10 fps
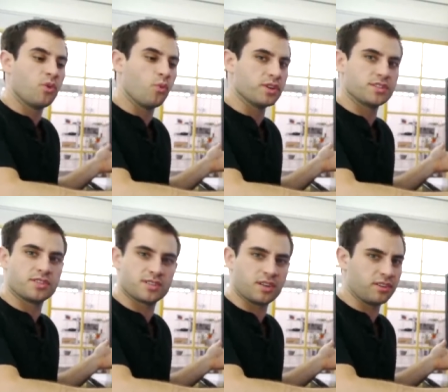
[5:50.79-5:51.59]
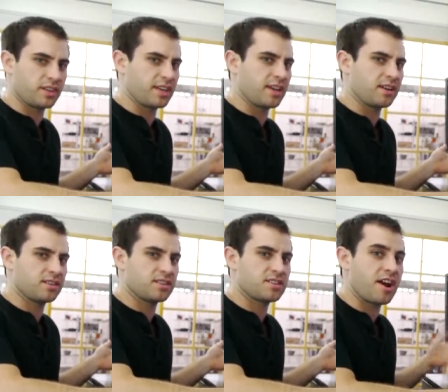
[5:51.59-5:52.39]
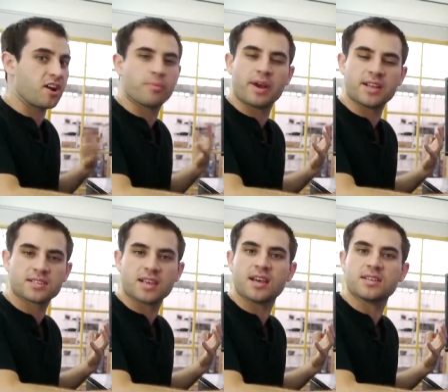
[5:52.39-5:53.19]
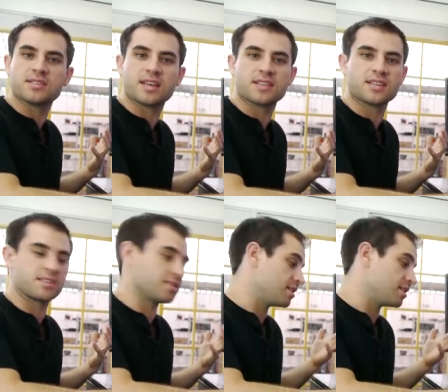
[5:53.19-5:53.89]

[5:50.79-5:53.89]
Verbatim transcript: once you start looking at terabyte-sized S S